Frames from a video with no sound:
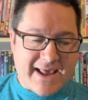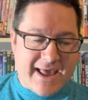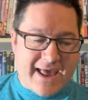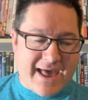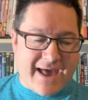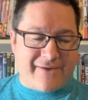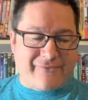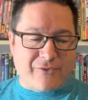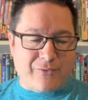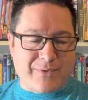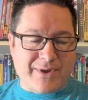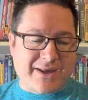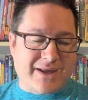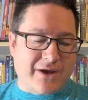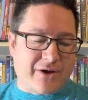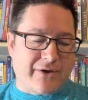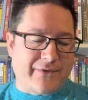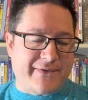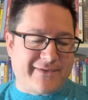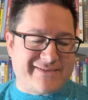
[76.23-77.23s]
every week
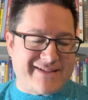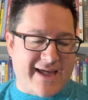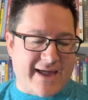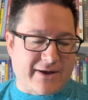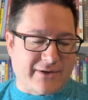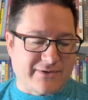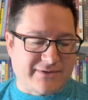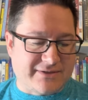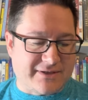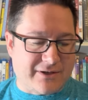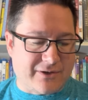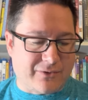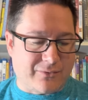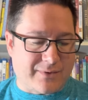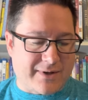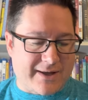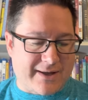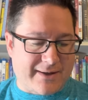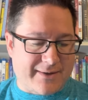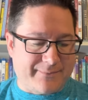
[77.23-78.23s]
here on the channel. So
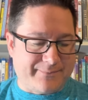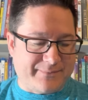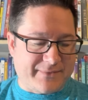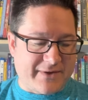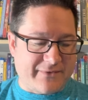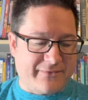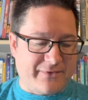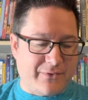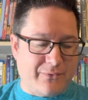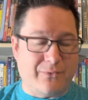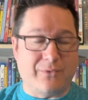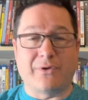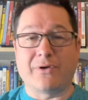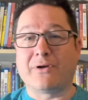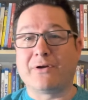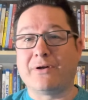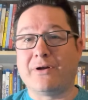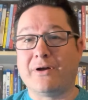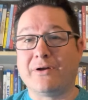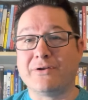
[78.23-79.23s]
um, if you
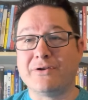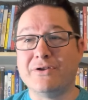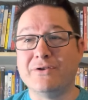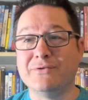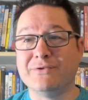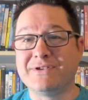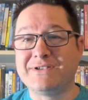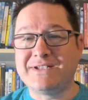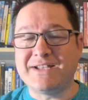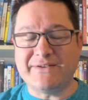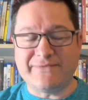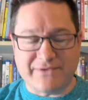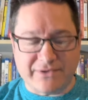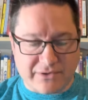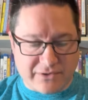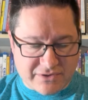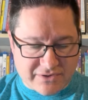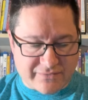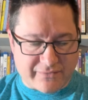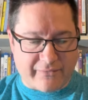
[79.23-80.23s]
are, are new to TV
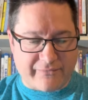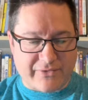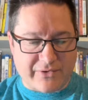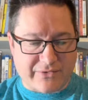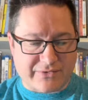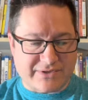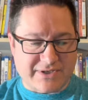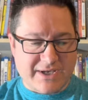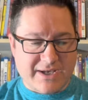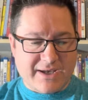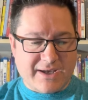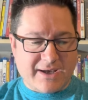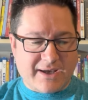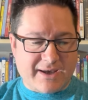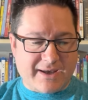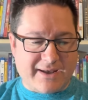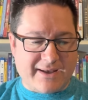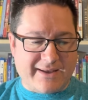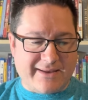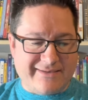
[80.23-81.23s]
news and reviews,
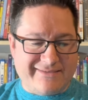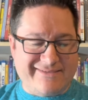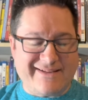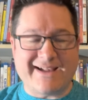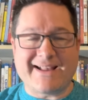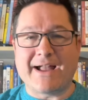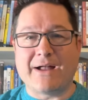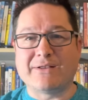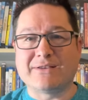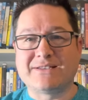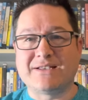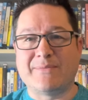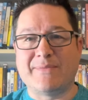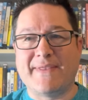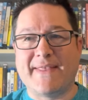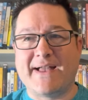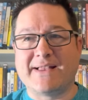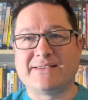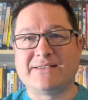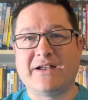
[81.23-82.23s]
uh, check out some of
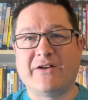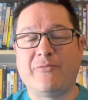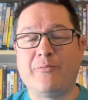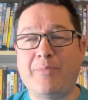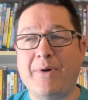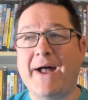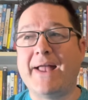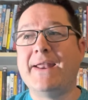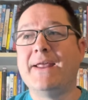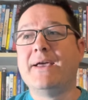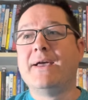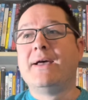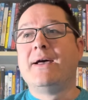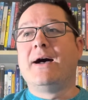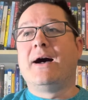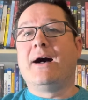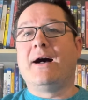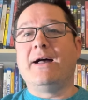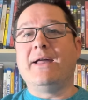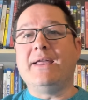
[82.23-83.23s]
that stuff. But
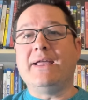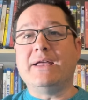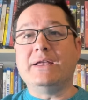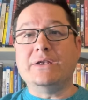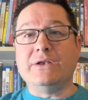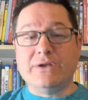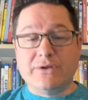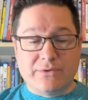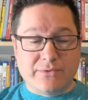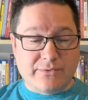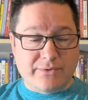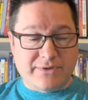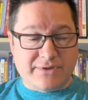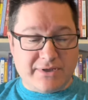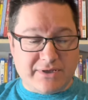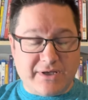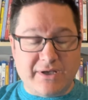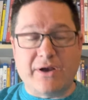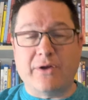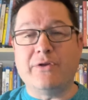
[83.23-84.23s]
uh, in news,
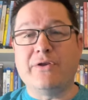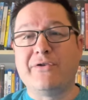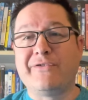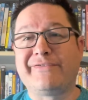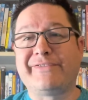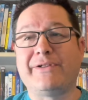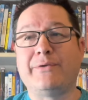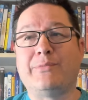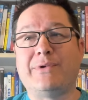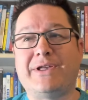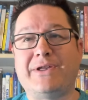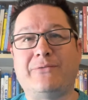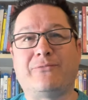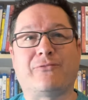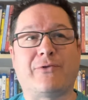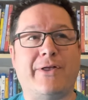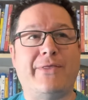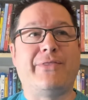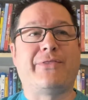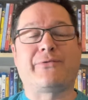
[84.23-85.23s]
you know, usually we
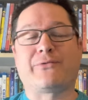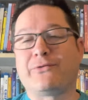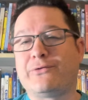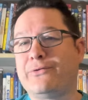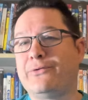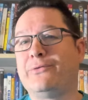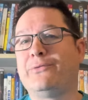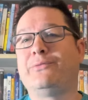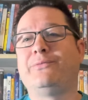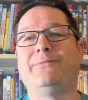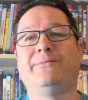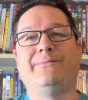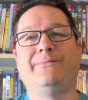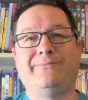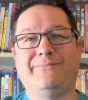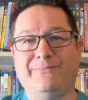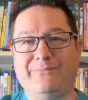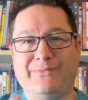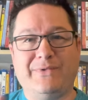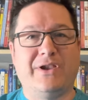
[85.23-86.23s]
run through,
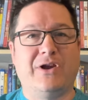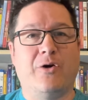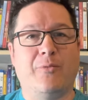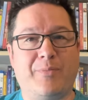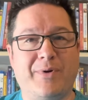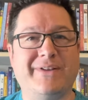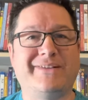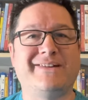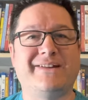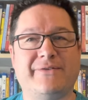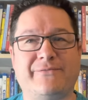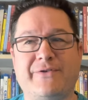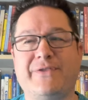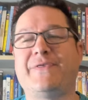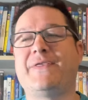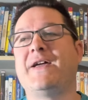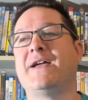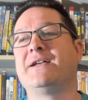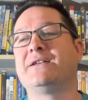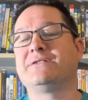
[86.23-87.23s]
you know, a bunch of different
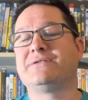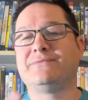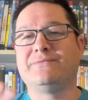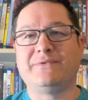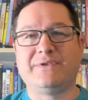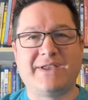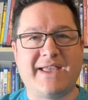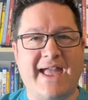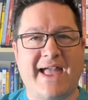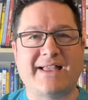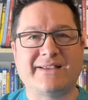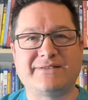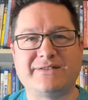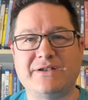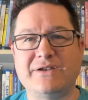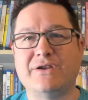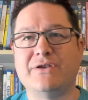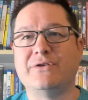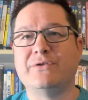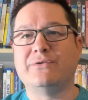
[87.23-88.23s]
things, casting
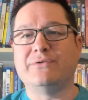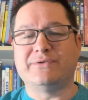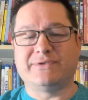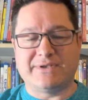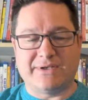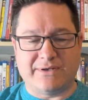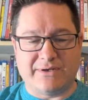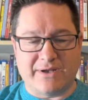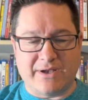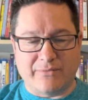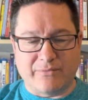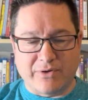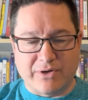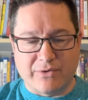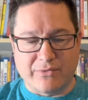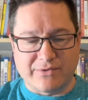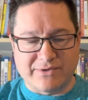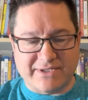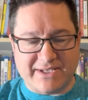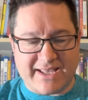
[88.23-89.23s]
news and uh,
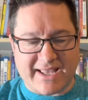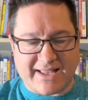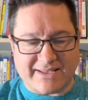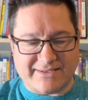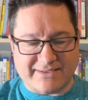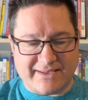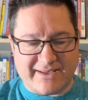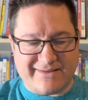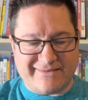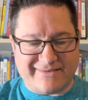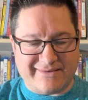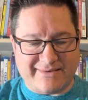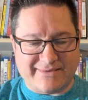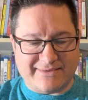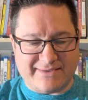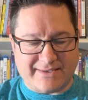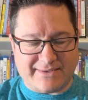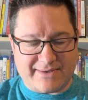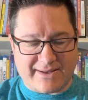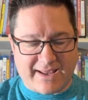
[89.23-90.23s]
renewals and cancellations
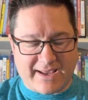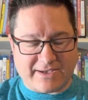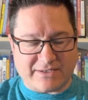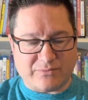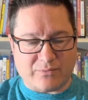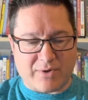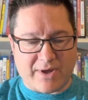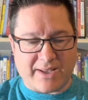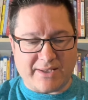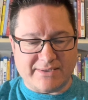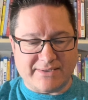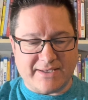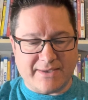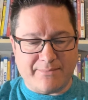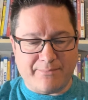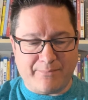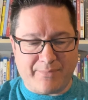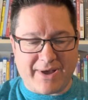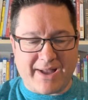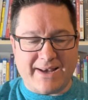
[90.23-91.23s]
and X, Y, and Z.
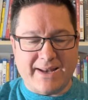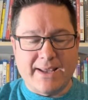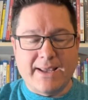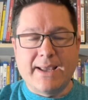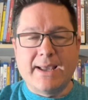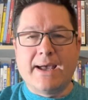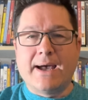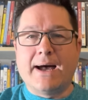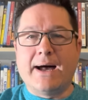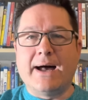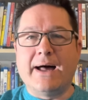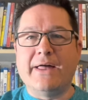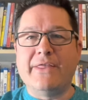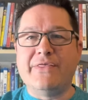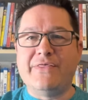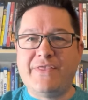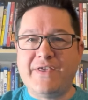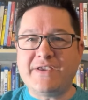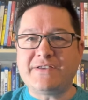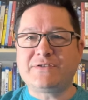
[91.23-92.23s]
But uh,
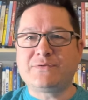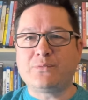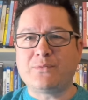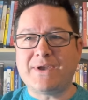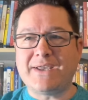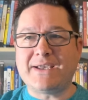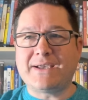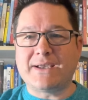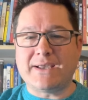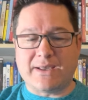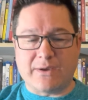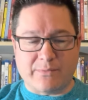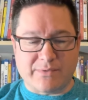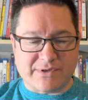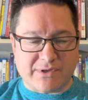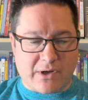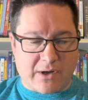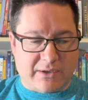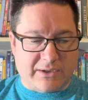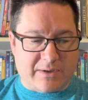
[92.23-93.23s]
this week it was
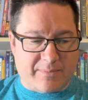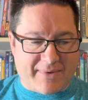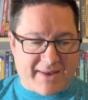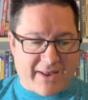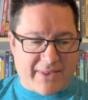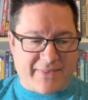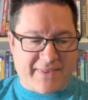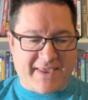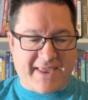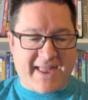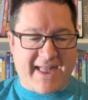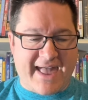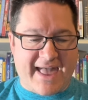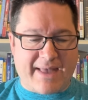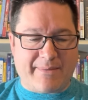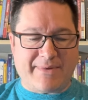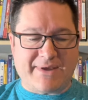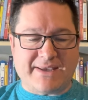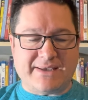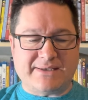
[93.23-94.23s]
all about the
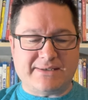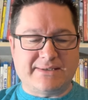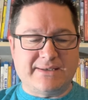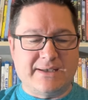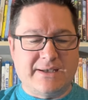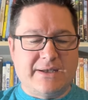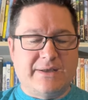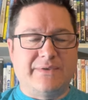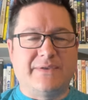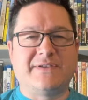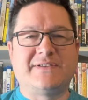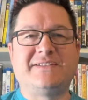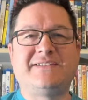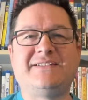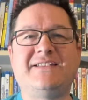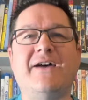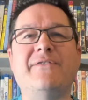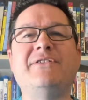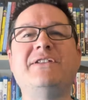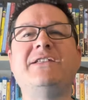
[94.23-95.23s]
Emmys, the
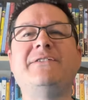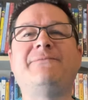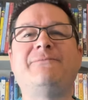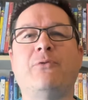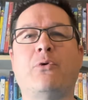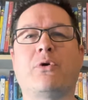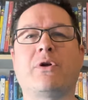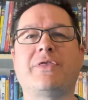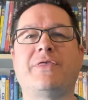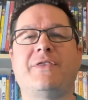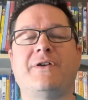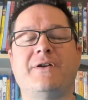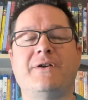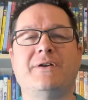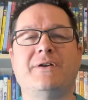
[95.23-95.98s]
74th